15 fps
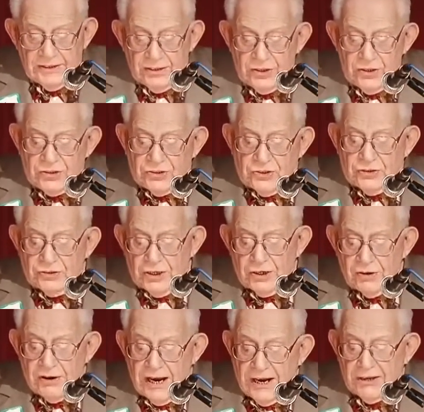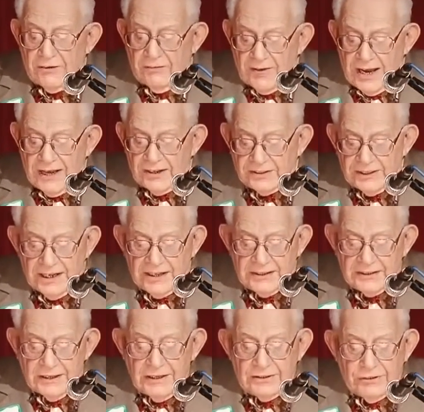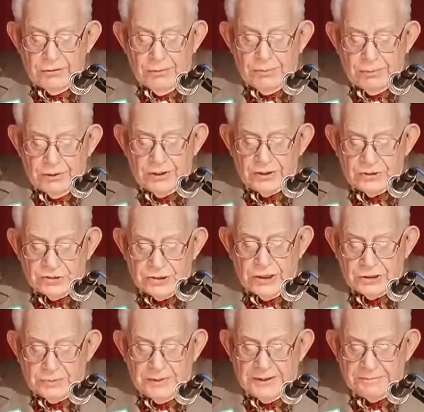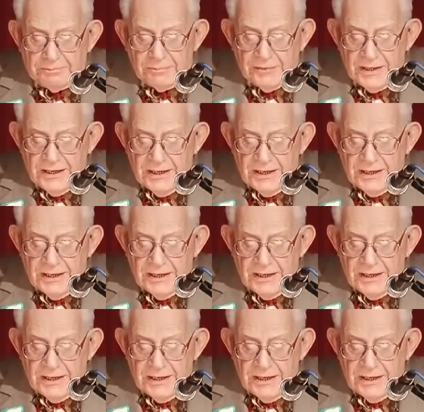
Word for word: needs to know how to validate the reporter's judgment